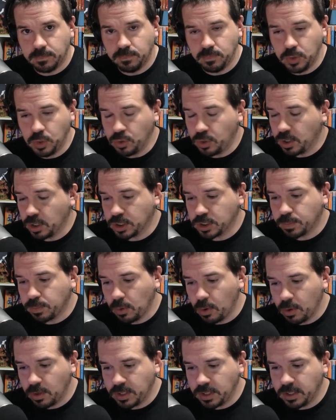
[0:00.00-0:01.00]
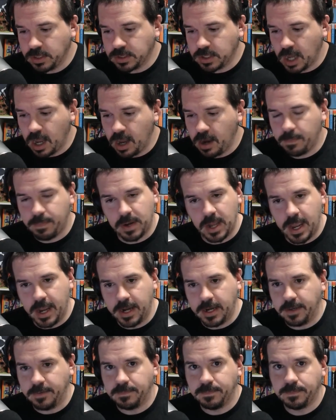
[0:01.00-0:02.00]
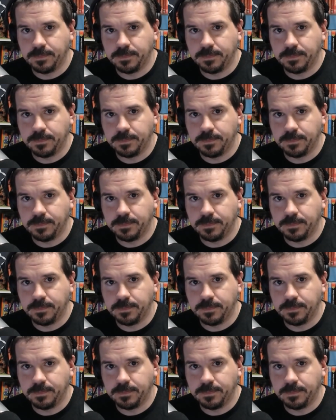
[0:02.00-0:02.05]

You can explore the entire planet.